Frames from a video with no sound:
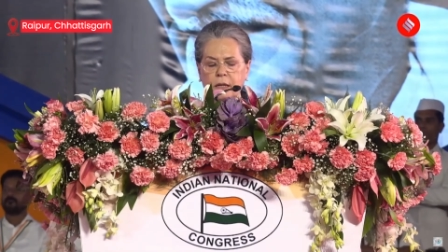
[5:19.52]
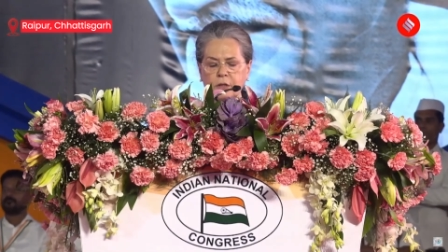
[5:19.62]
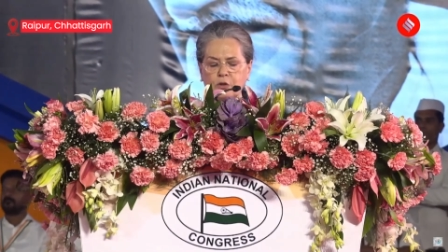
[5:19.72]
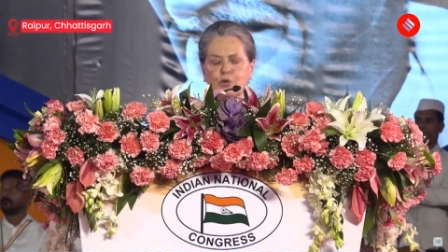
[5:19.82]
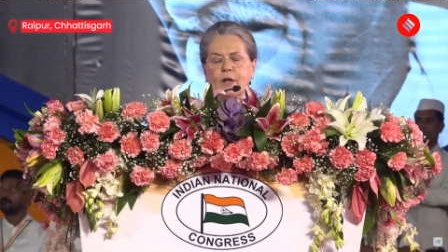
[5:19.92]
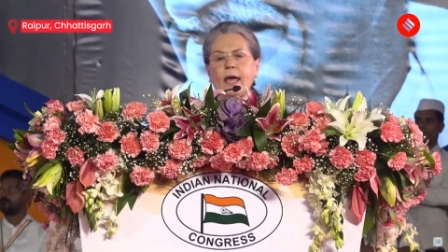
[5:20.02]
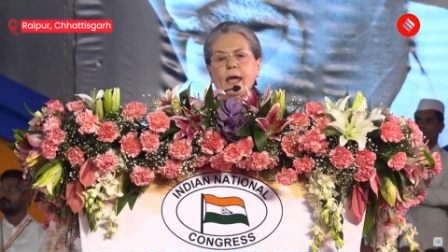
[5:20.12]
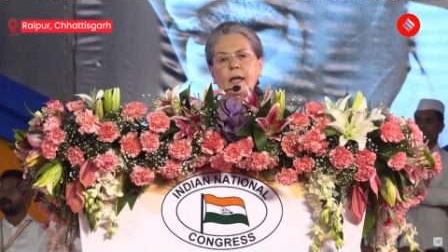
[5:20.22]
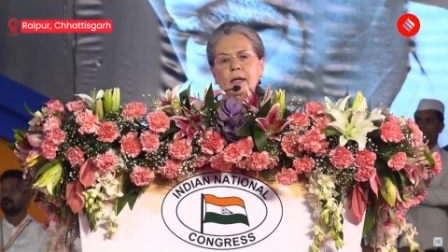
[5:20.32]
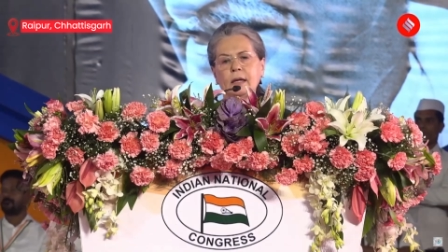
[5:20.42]

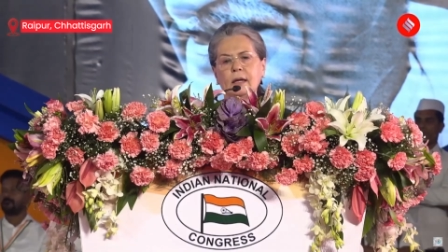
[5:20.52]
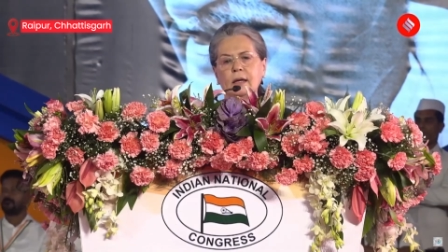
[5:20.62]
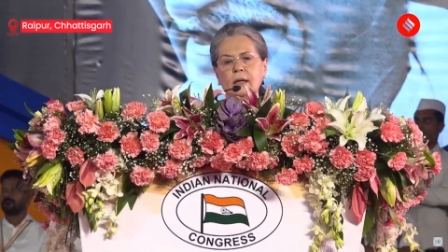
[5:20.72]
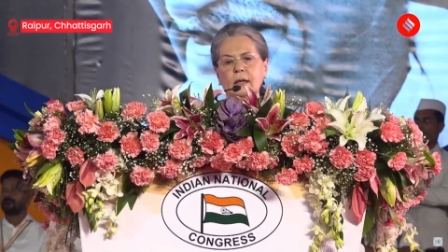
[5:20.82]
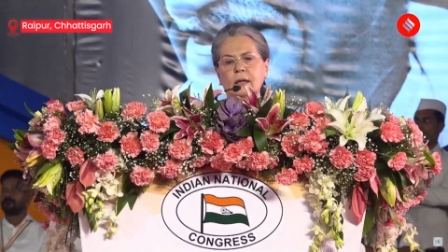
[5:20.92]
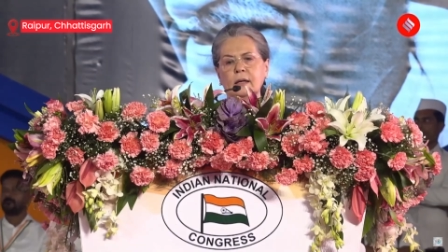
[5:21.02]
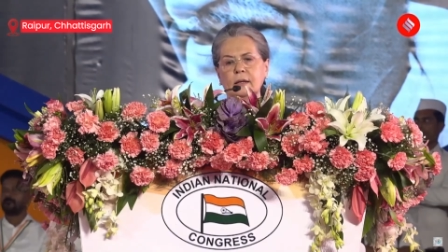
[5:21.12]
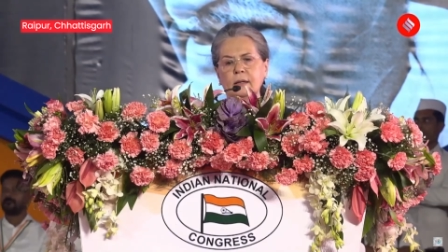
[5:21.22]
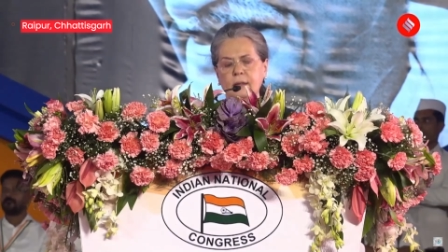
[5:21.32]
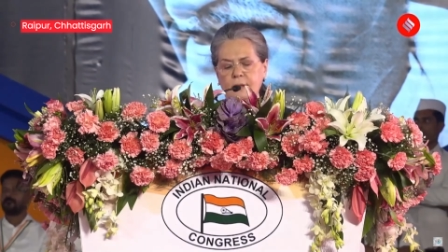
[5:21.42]
Today,
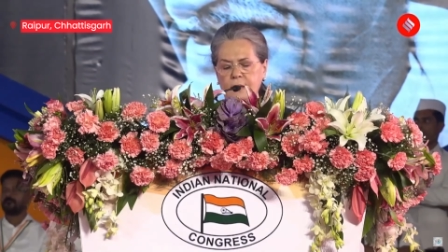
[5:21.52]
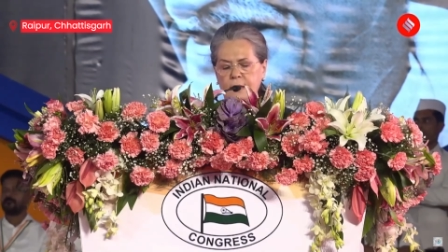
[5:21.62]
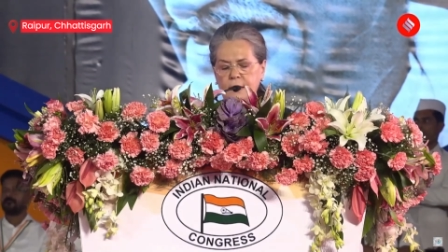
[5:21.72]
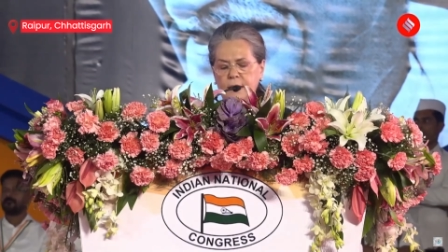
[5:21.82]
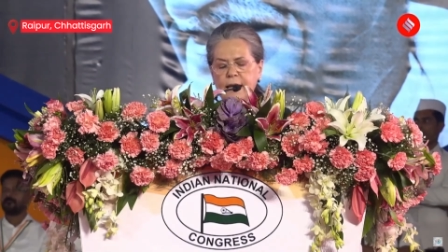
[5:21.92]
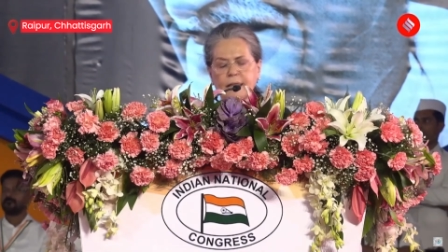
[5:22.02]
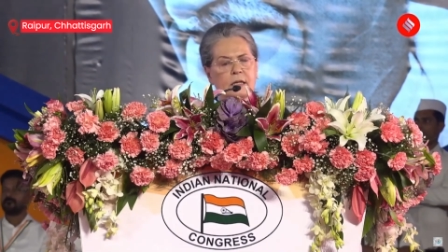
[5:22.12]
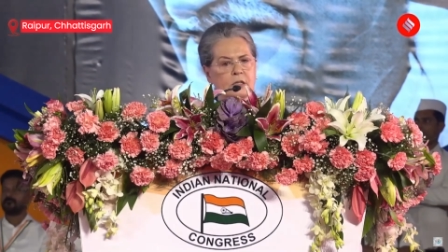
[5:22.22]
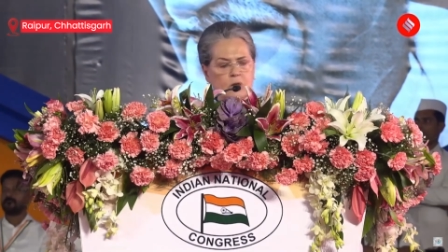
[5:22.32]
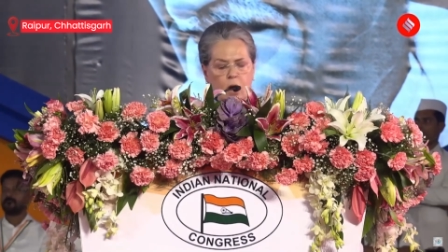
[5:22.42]
let
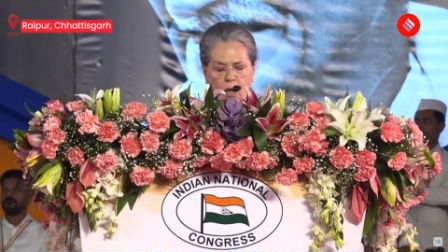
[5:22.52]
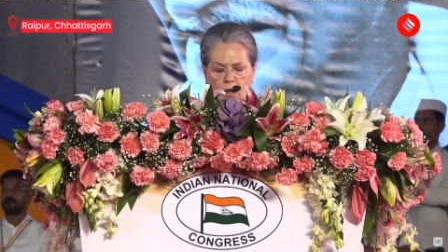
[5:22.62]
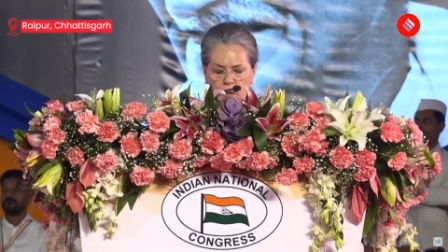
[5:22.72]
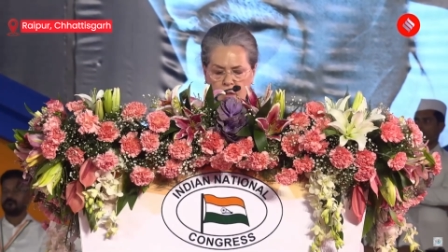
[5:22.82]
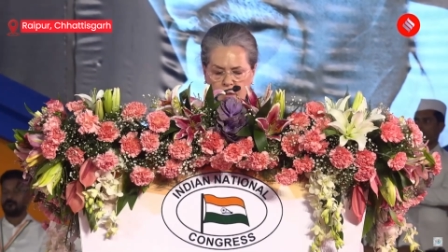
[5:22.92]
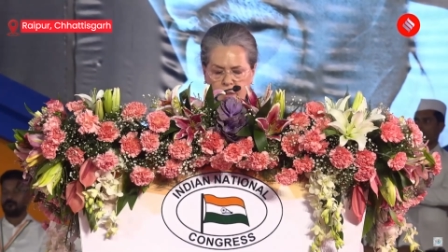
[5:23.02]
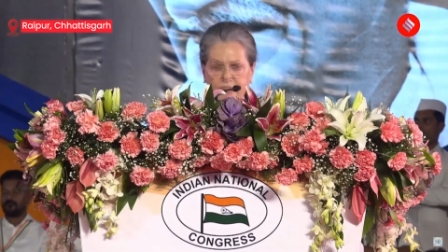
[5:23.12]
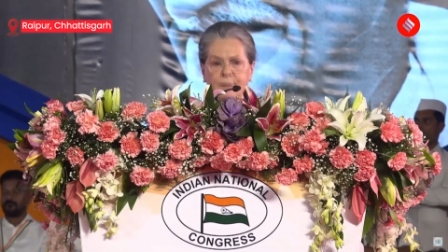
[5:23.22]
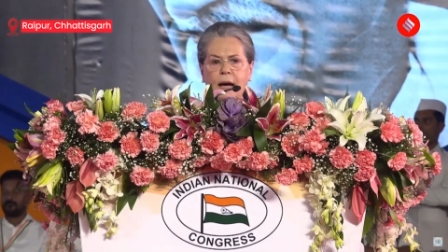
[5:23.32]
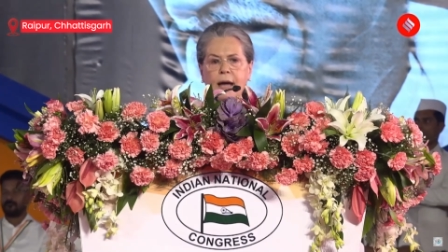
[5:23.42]
us all
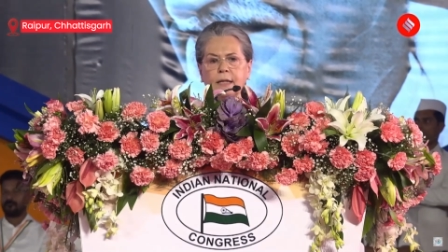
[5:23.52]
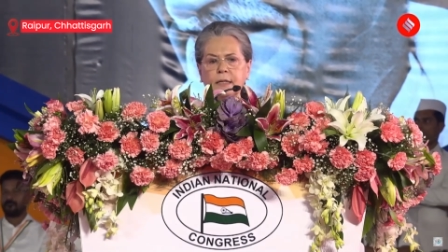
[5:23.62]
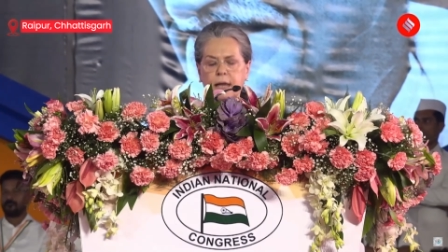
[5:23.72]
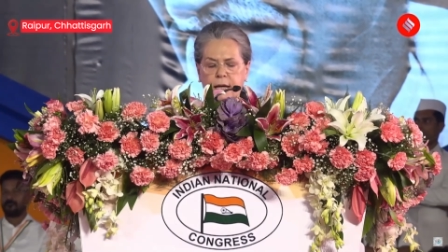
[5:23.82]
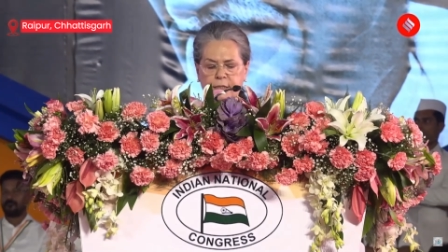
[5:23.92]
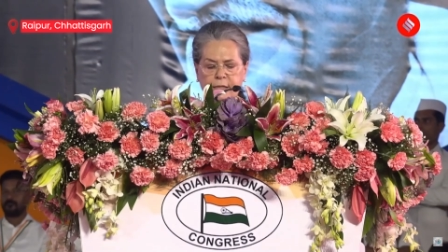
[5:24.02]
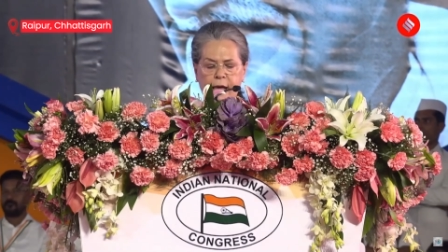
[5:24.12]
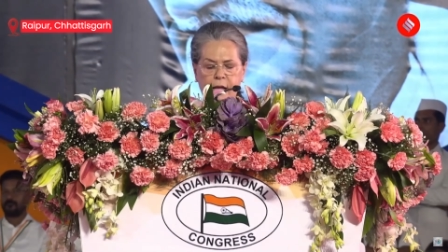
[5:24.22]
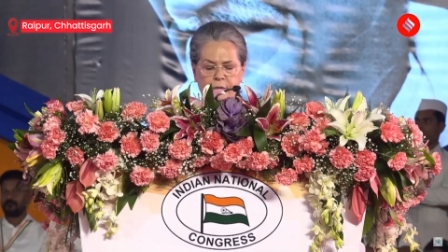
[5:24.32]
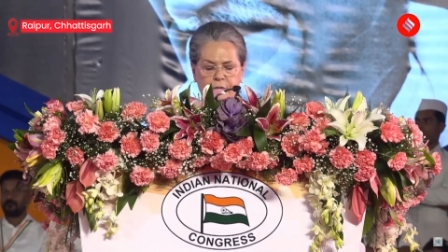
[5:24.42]
remind
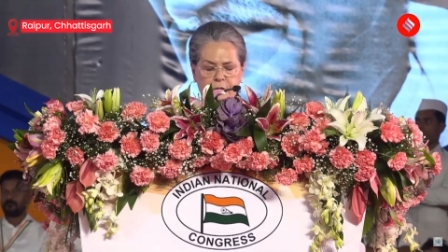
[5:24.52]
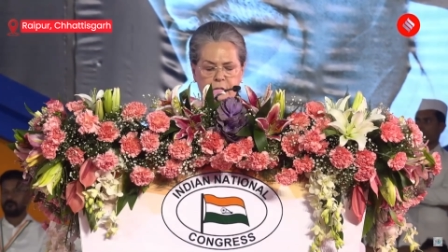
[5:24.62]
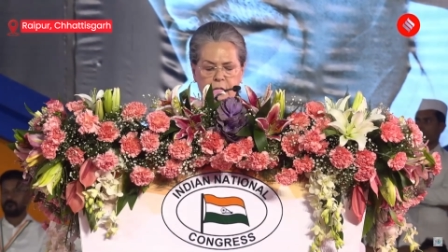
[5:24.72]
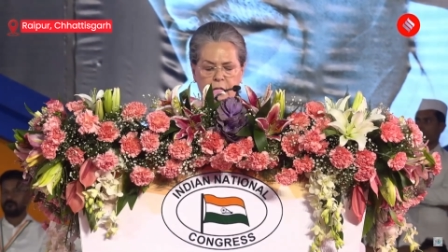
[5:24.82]
ourselves